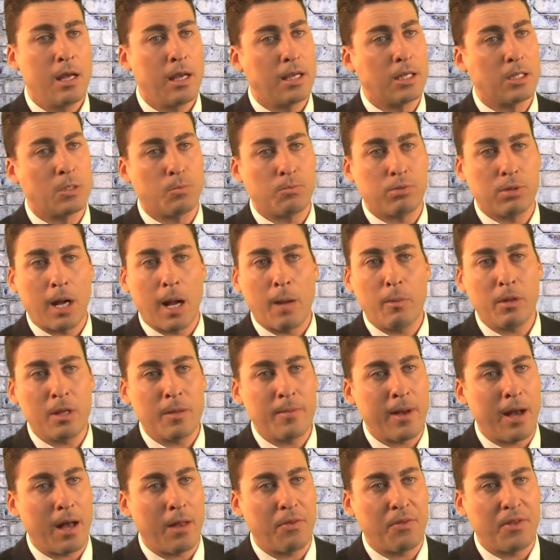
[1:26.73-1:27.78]
It's probably
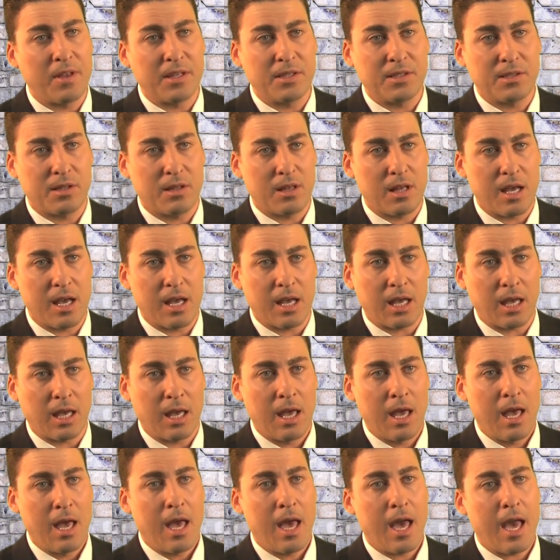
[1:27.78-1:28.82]
about this thick,
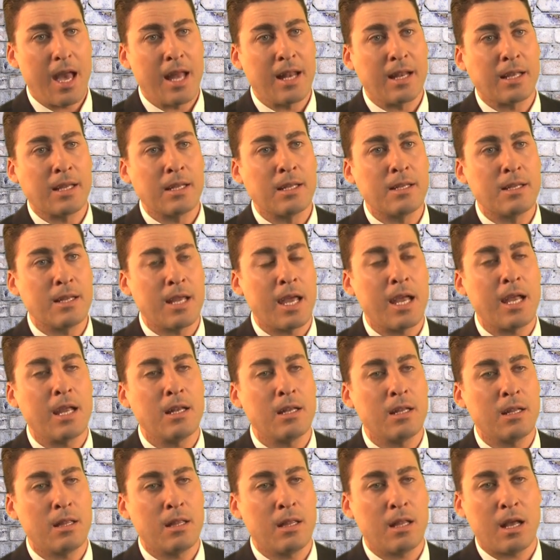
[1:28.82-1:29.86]
and
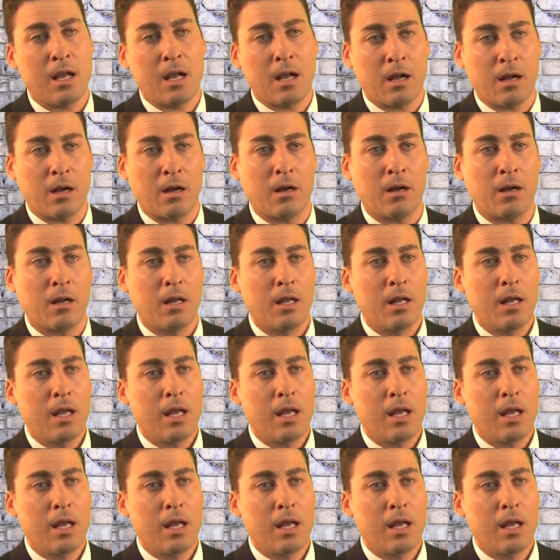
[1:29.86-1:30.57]
contained in there